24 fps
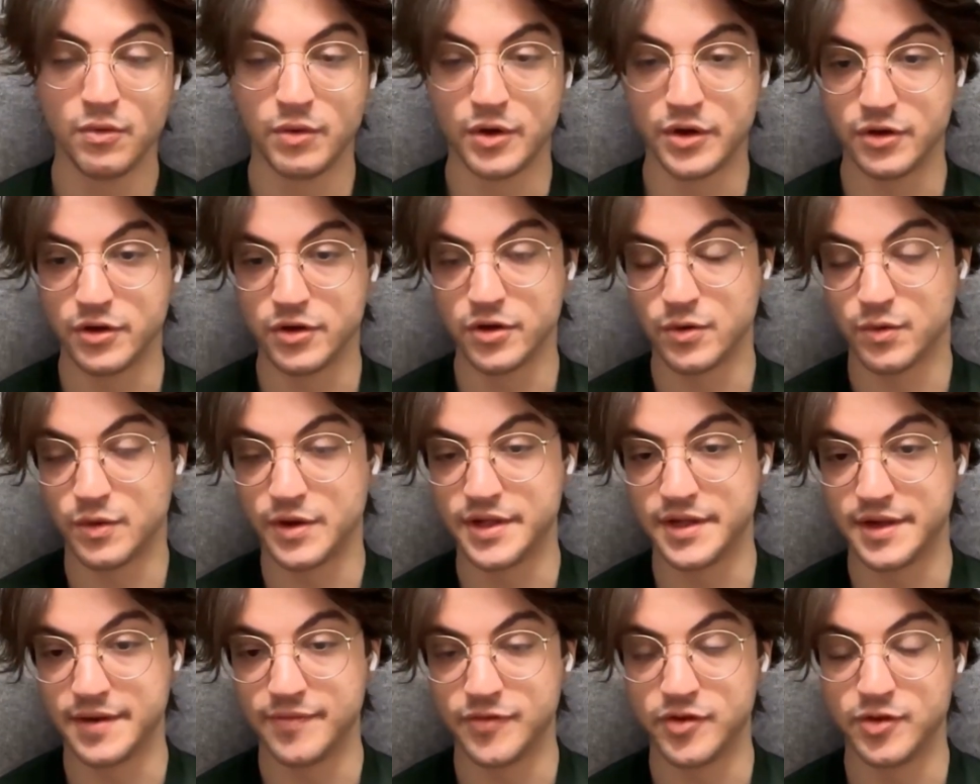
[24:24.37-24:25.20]
whether you
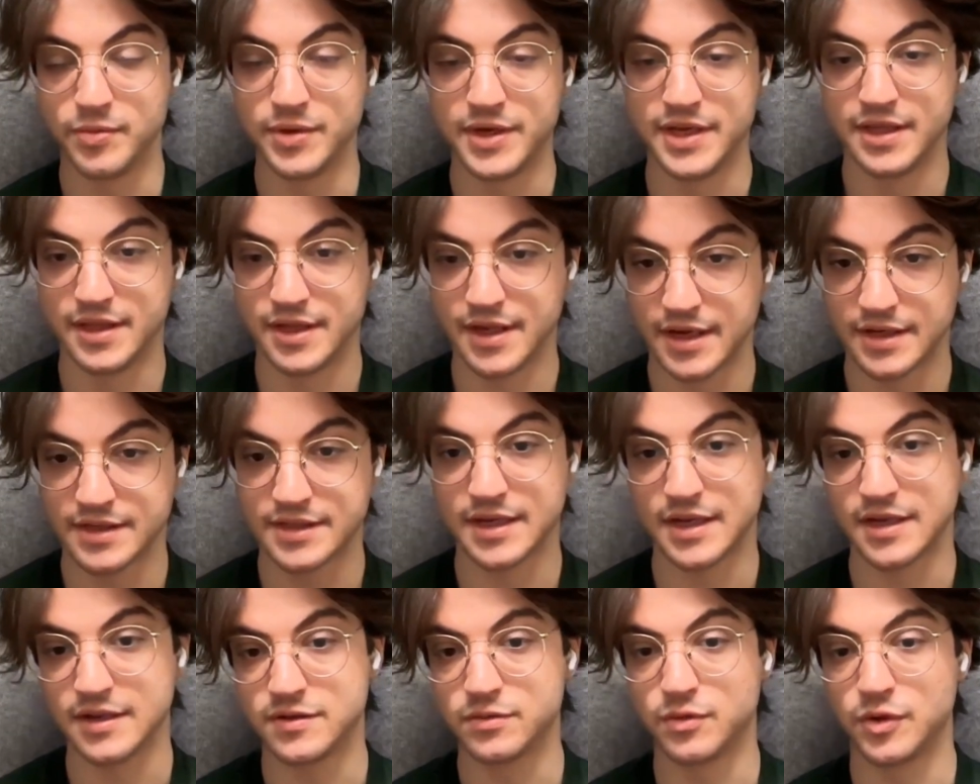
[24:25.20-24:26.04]
want them to be
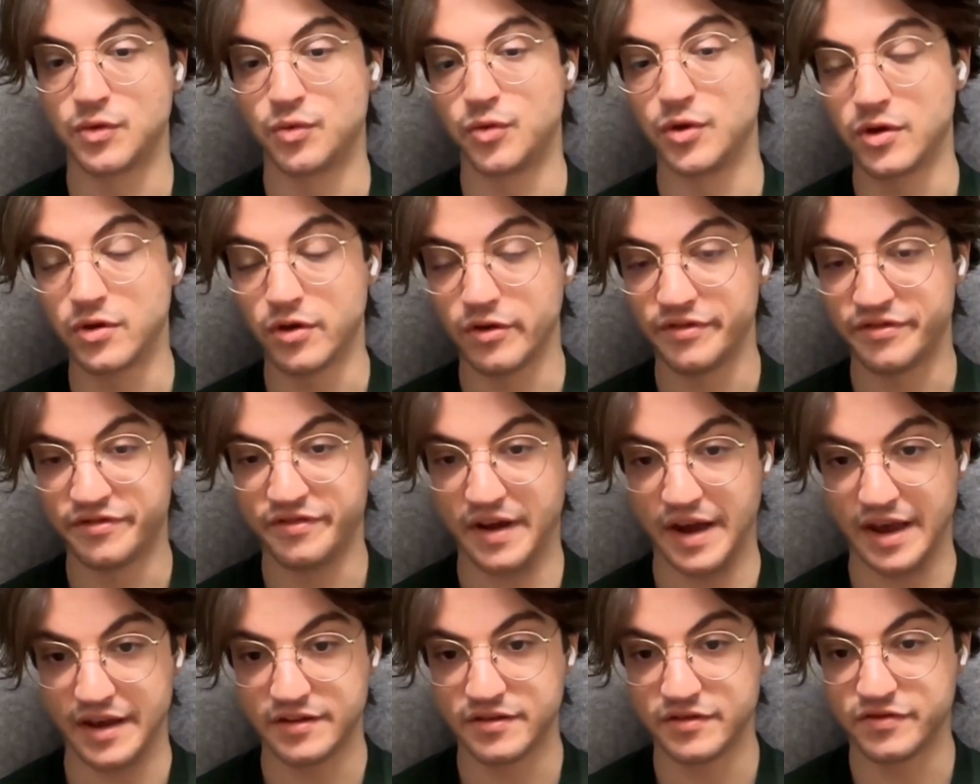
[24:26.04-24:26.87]
indexed as what we call
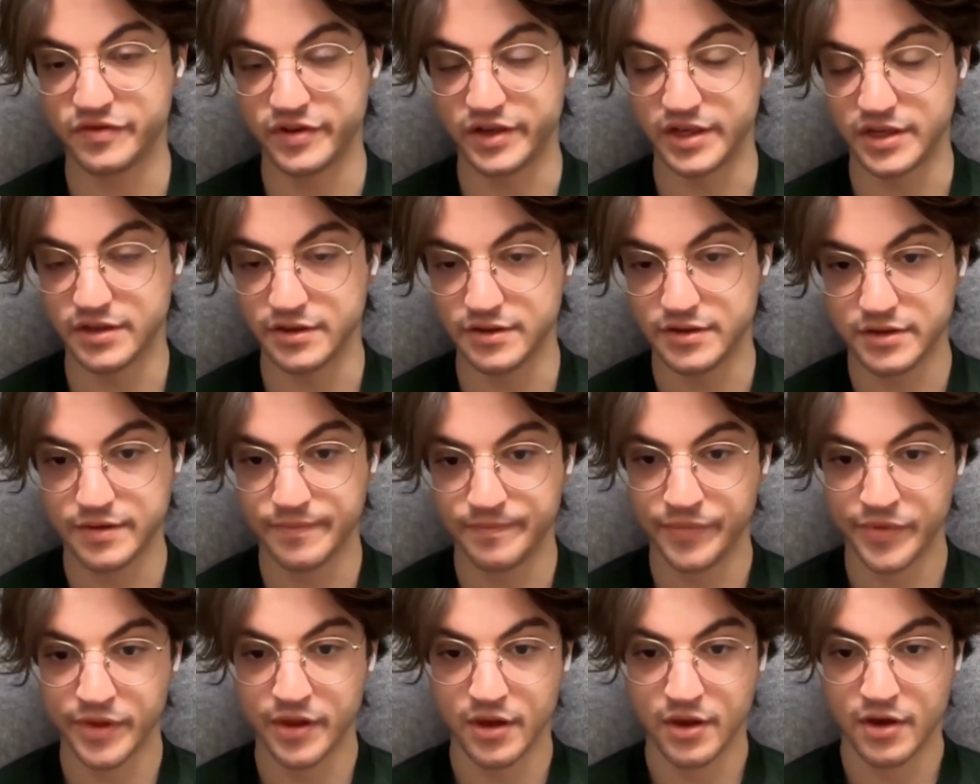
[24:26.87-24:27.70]
fast fields.